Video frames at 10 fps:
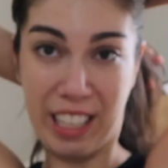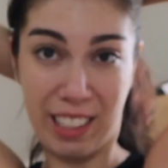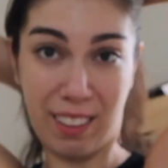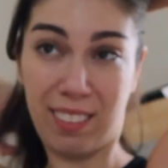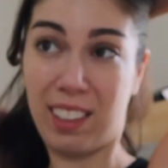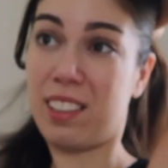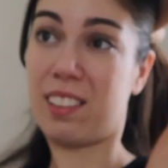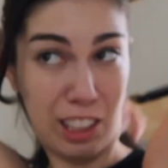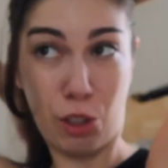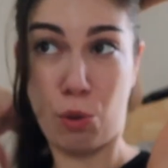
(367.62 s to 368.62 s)
anything,
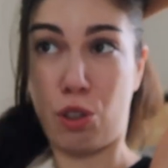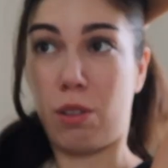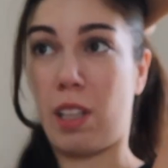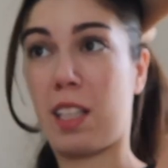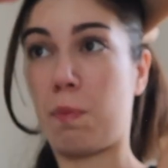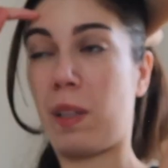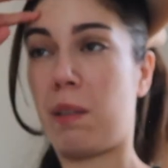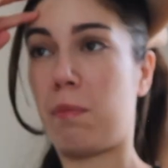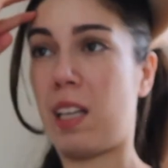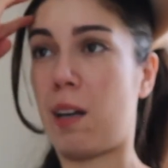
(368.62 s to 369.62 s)
you should
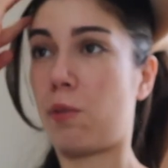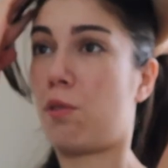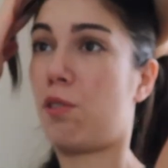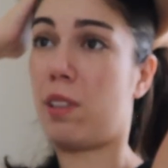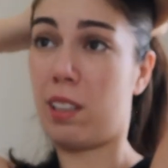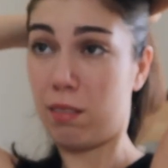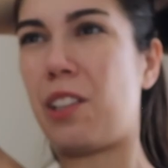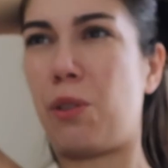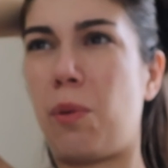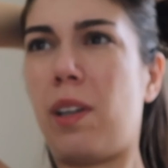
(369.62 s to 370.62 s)
explain me how to do it.
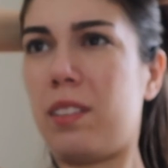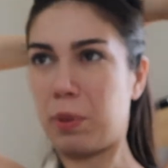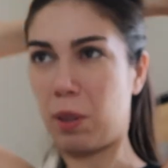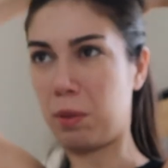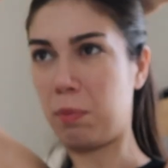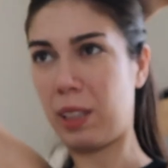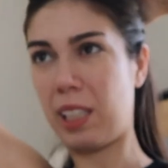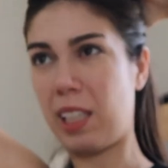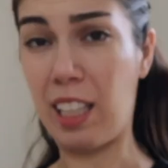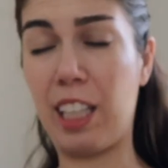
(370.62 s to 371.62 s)
You know what?
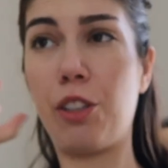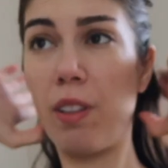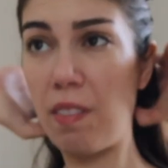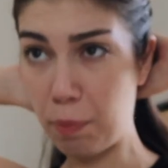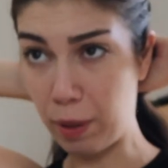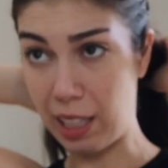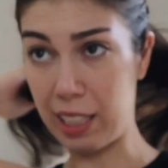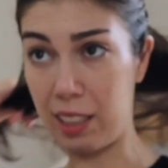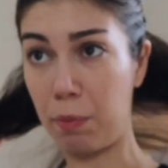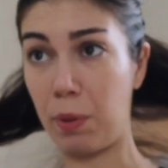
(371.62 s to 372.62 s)
Probably I should have
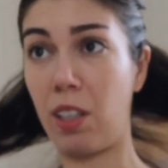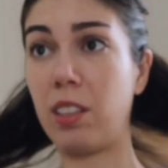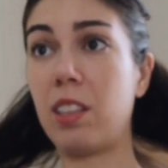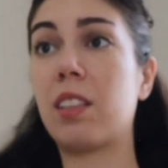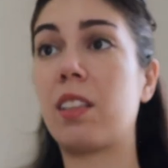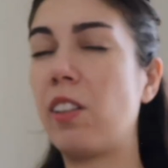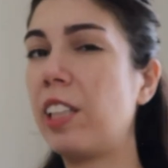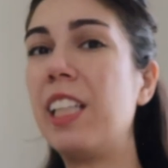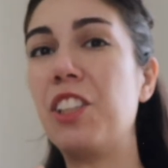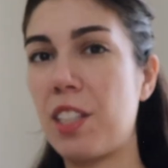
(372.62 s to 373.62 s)
applied the product on
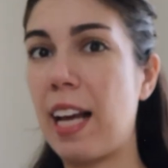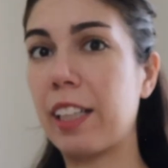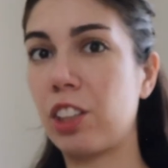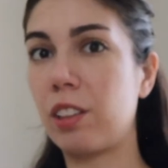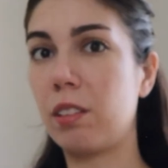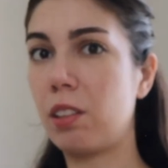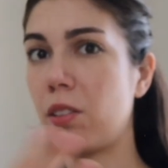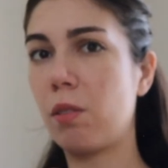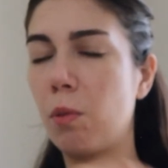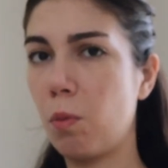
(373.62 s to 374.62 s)
each section, you
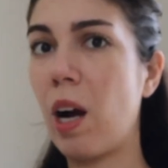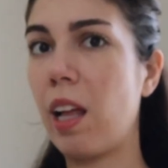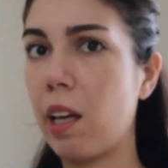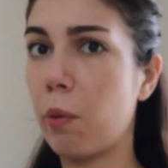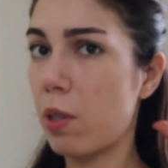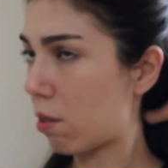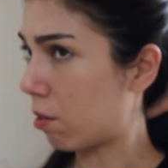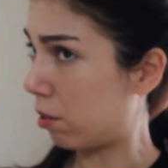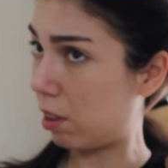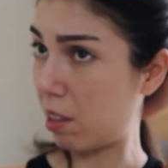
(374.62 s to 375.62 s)
know, while I was doing it.